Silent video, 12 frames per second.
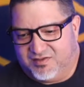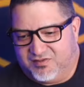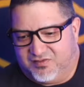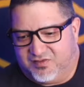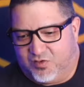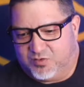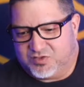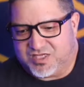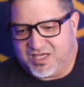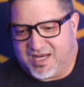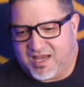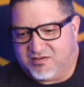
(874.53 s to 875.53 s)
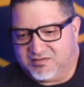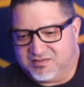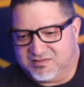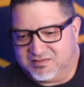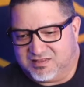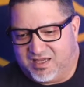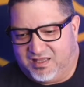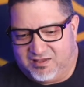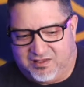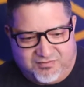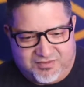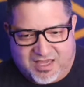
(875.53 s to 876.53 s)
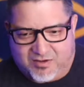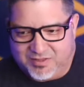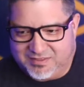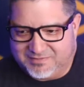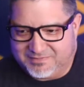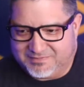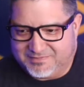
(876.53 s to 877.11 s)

So check it out. I love that one.